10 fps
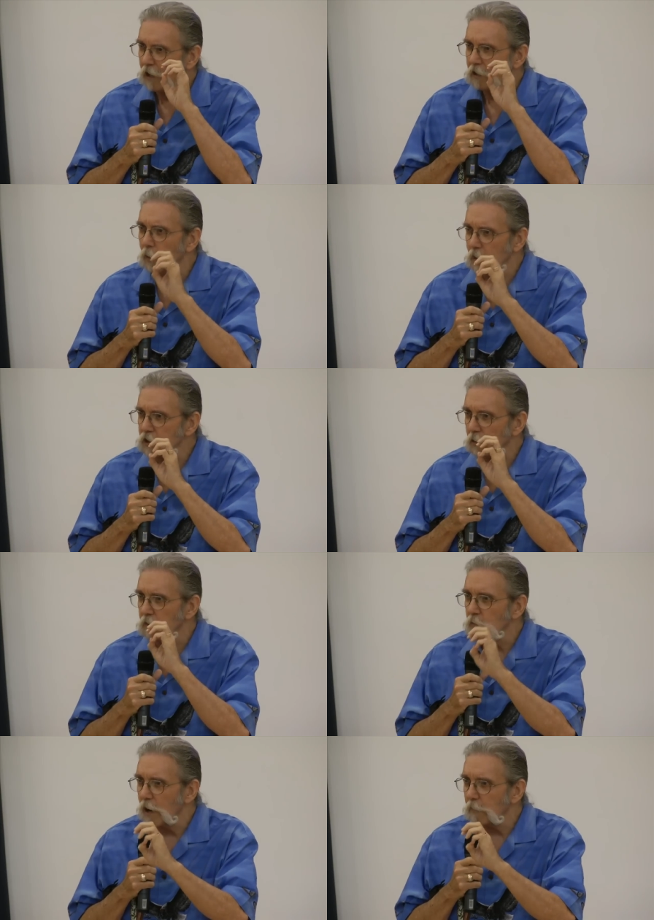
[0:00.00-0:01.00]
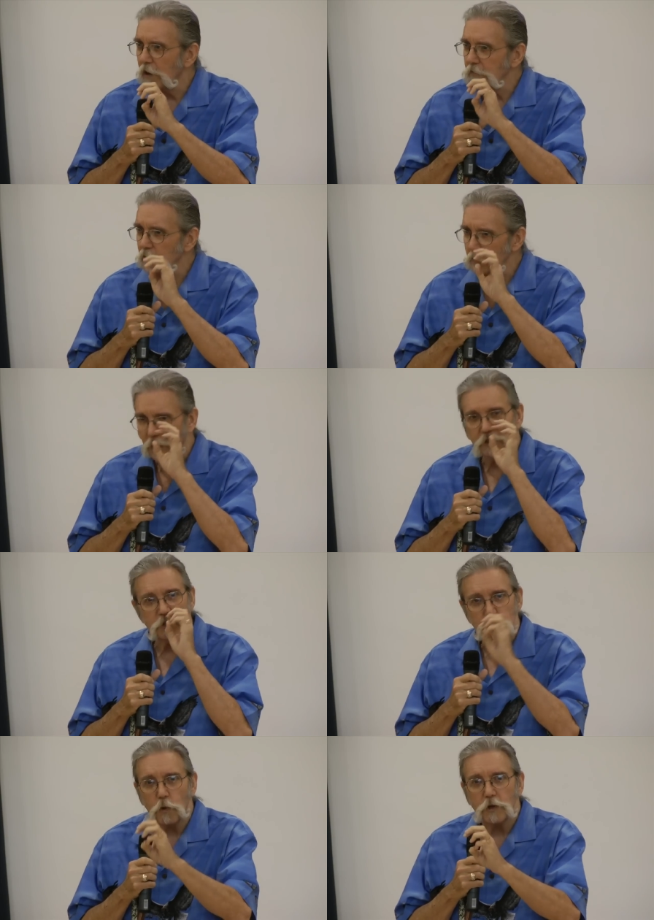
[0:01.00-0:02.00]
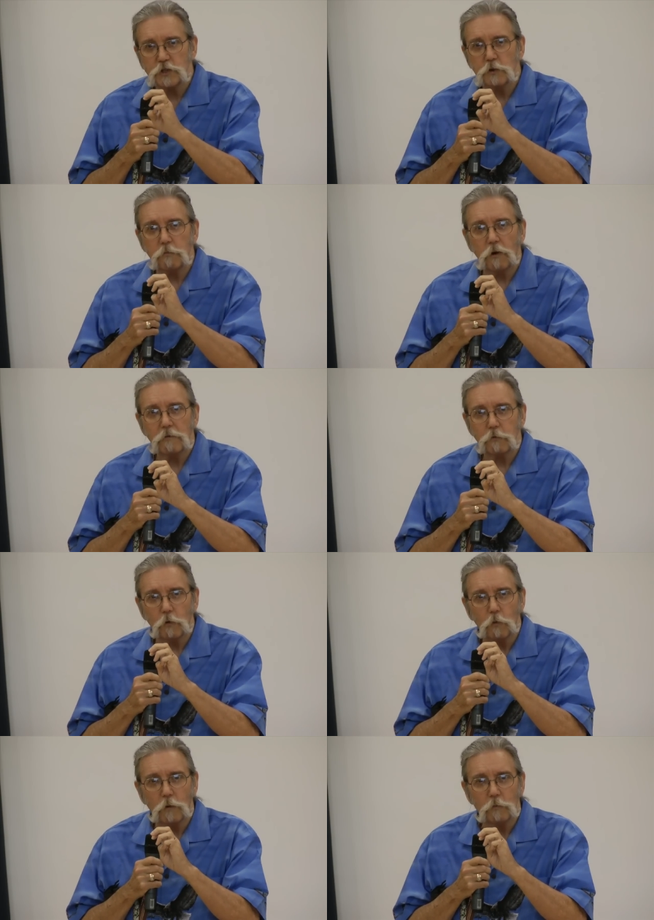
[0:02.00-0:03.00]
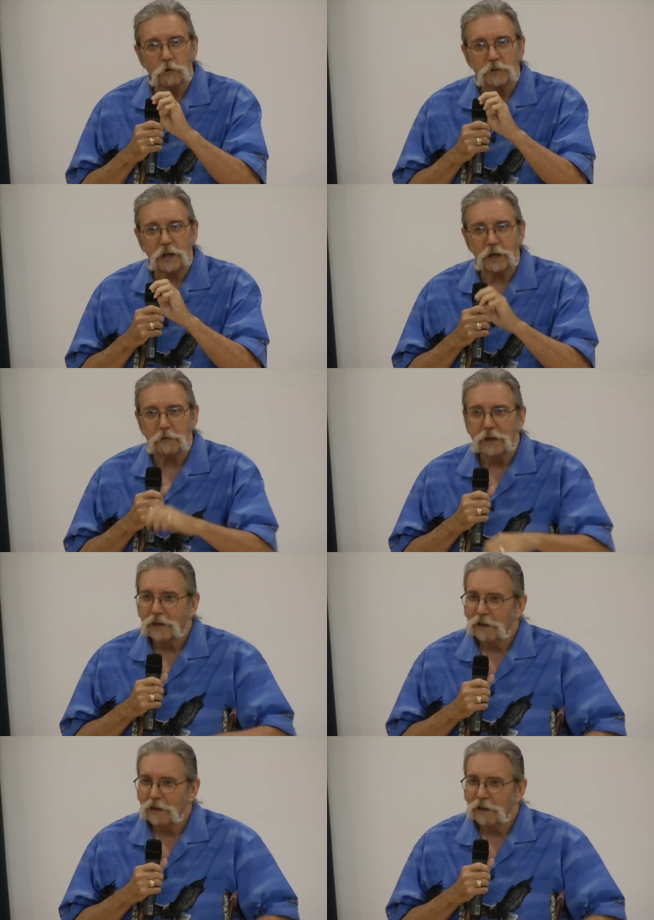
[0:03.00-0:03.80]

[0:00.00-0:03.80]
I know it's going to drop off too, but I just want you to pray for it one more time.